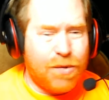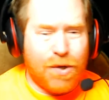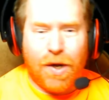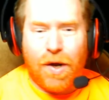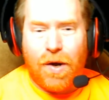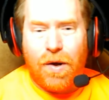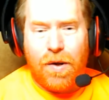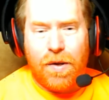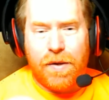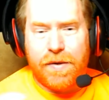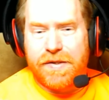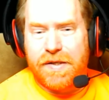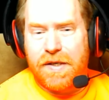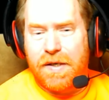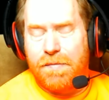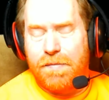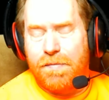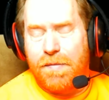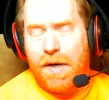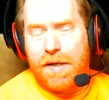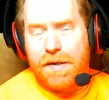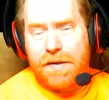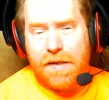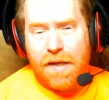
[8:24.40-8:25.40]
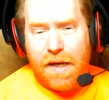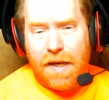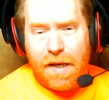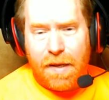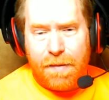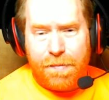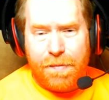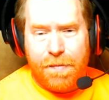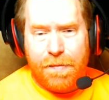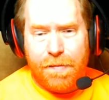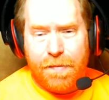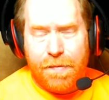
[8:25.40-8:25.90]
all of a sudden, my
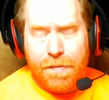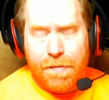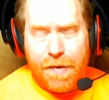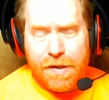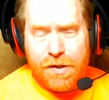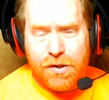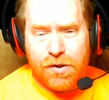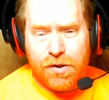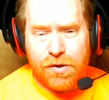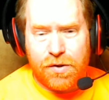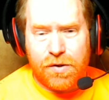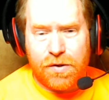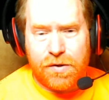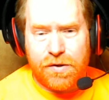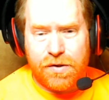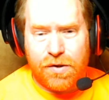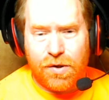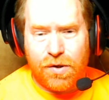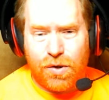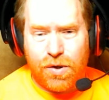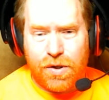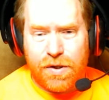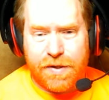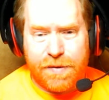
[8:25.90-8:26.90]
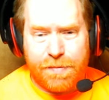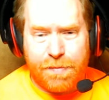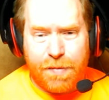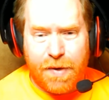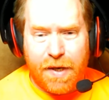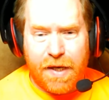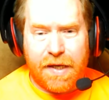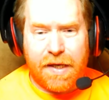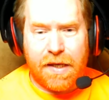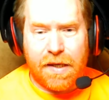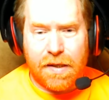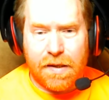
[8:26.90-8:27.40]
sugar started
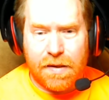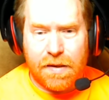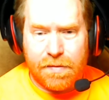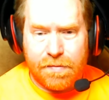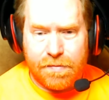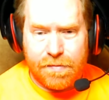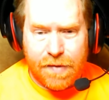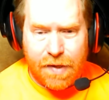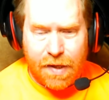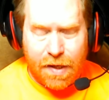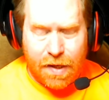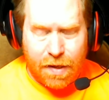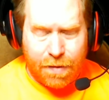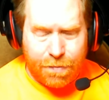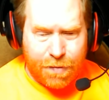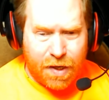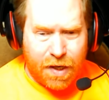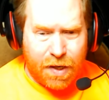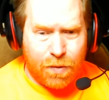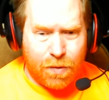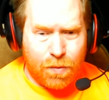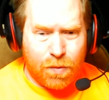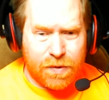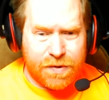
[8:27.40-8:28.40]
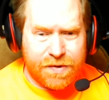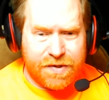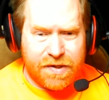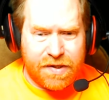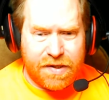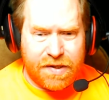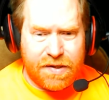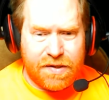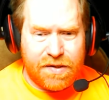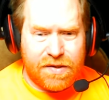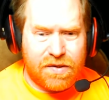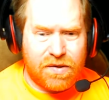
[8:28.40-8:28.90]
spiking, and my
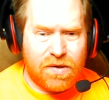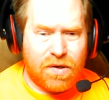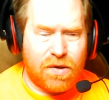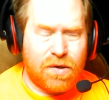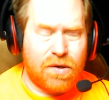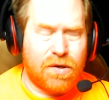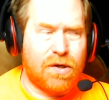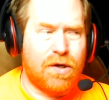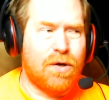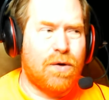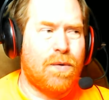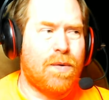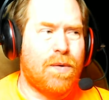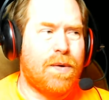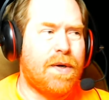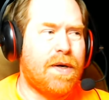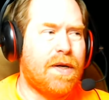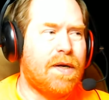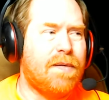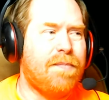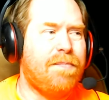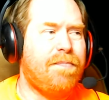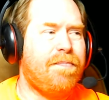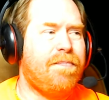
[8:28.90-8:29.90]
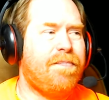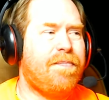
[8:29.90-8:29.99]
A1C started going up.